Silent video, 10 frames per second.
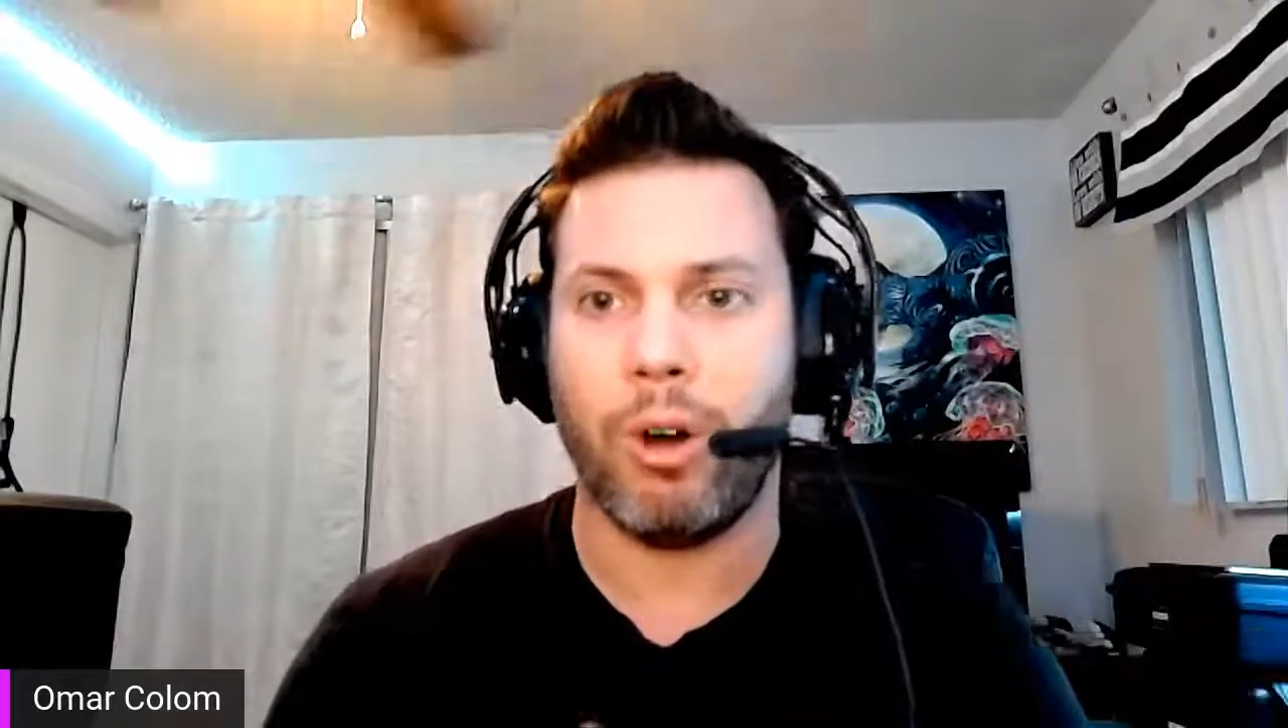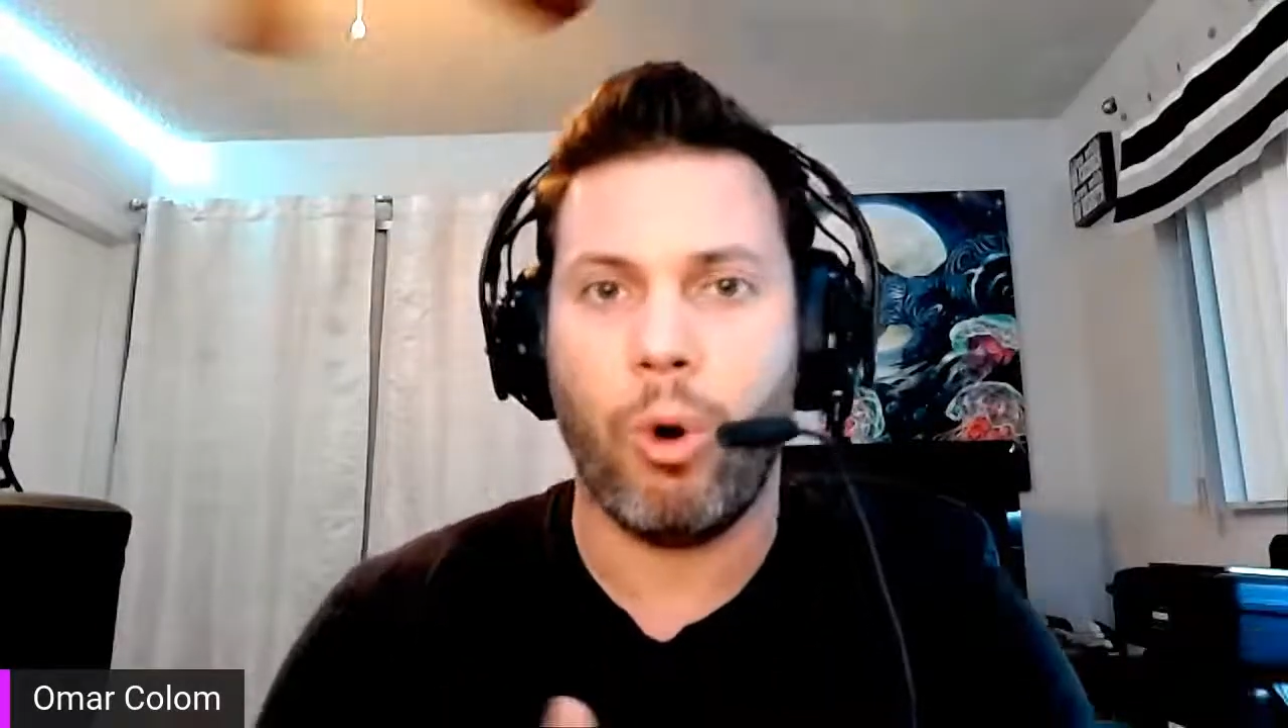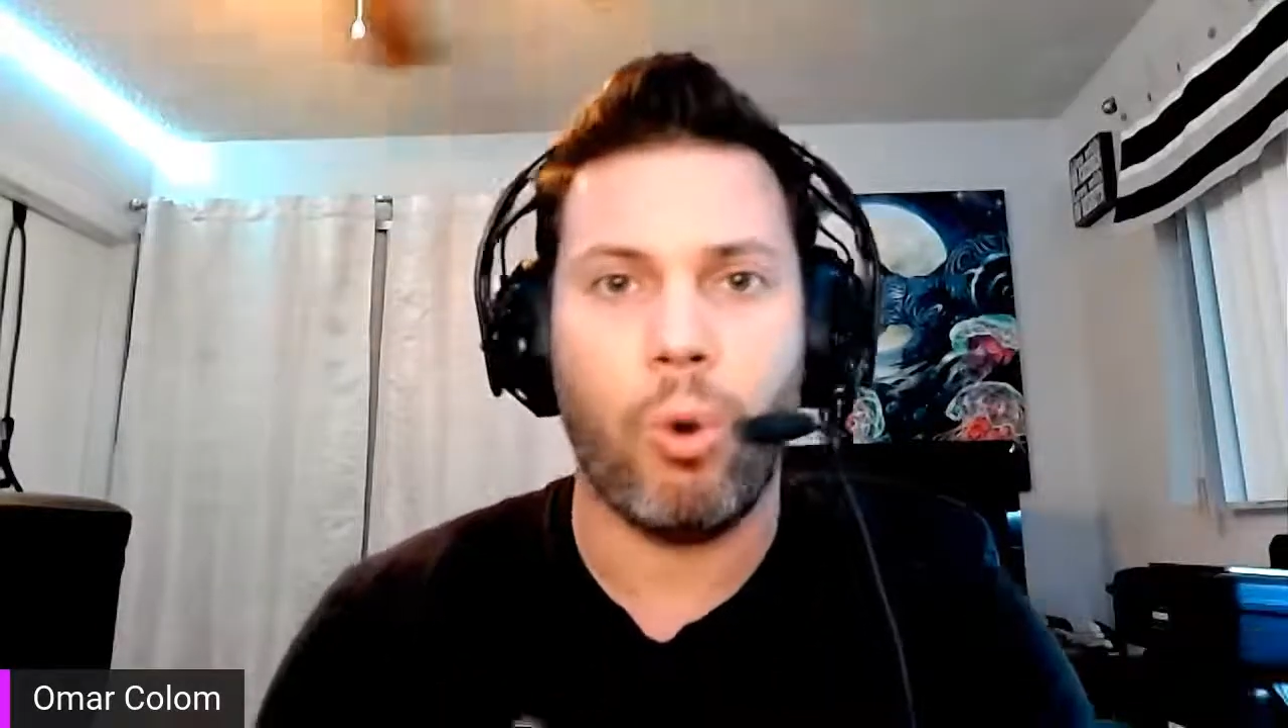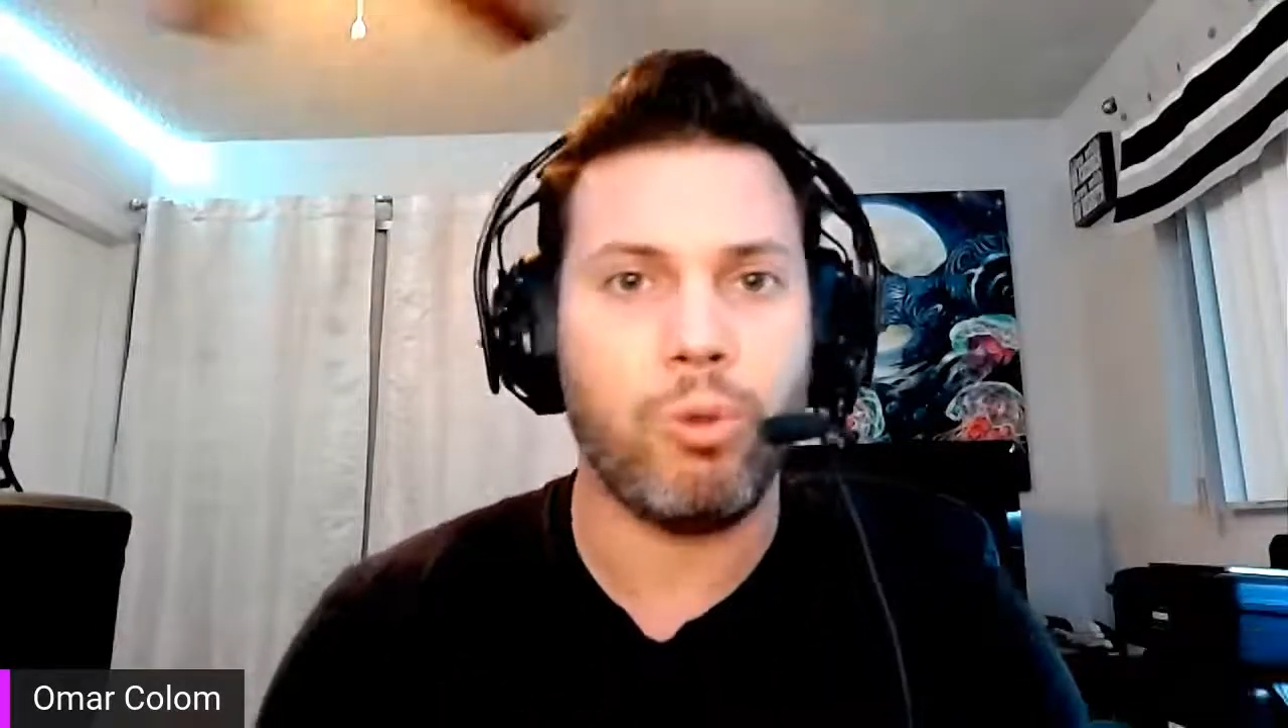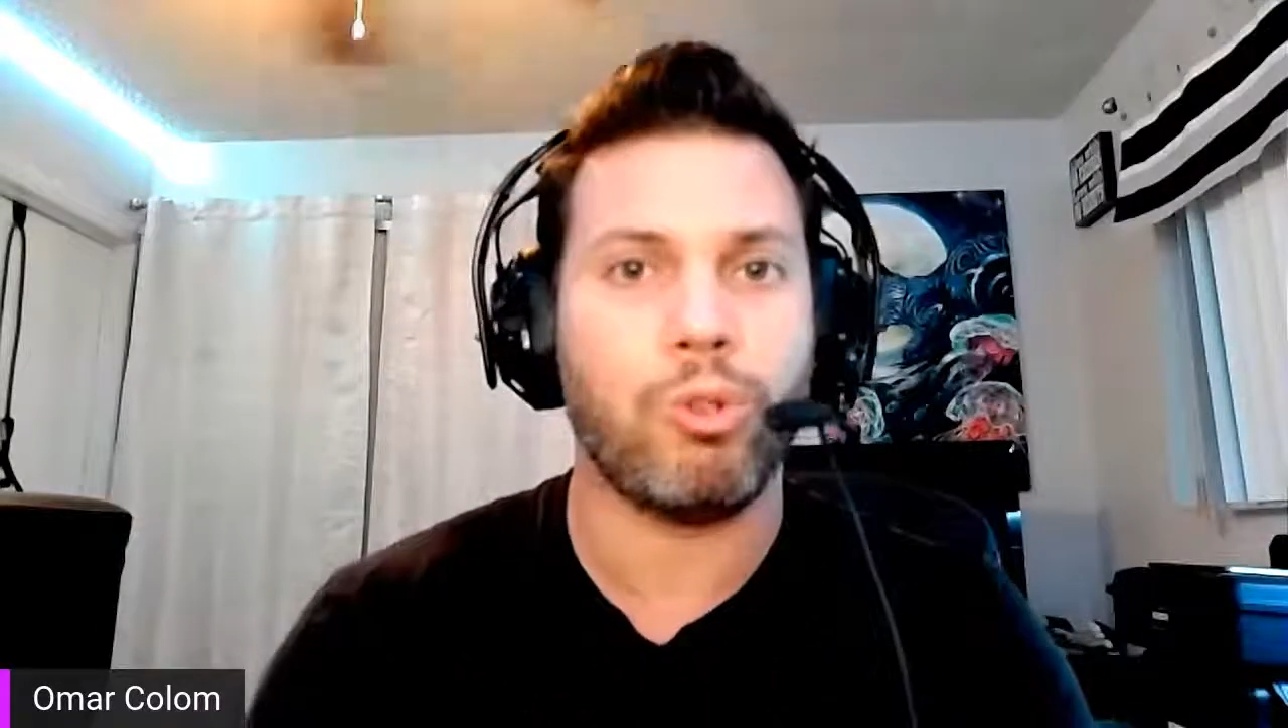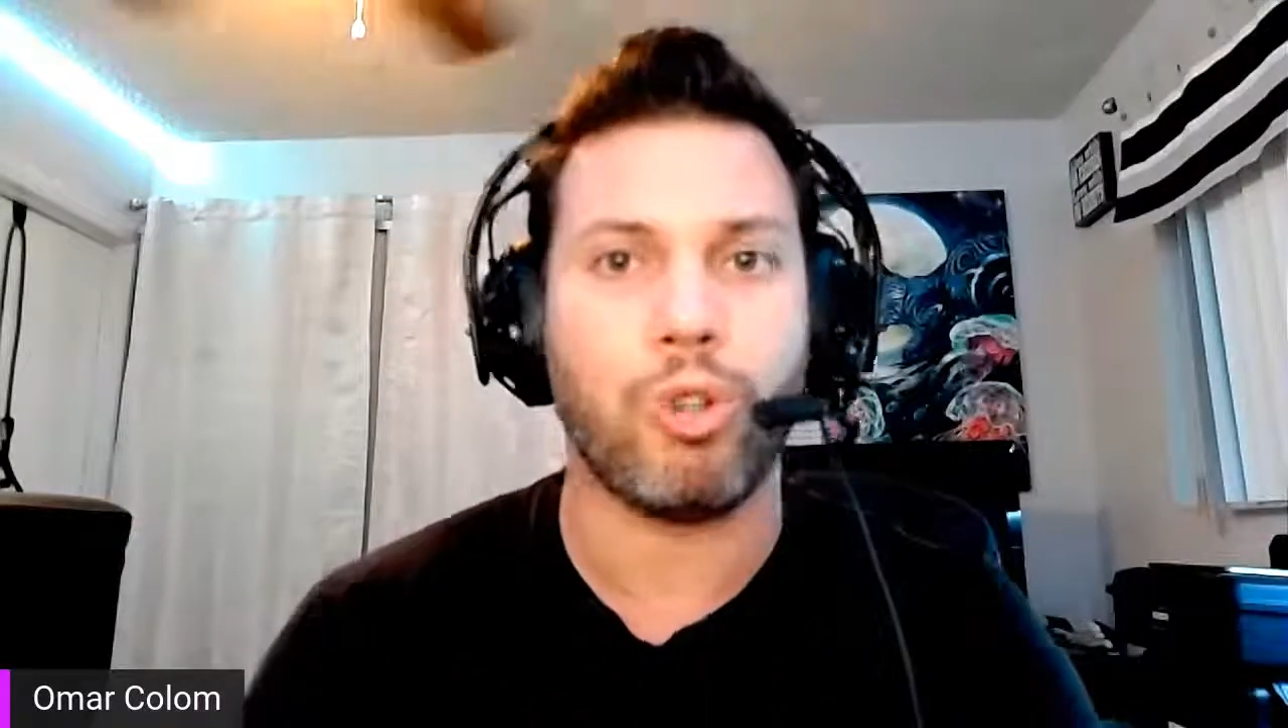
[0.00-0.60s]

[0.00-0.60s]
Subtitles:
a whole new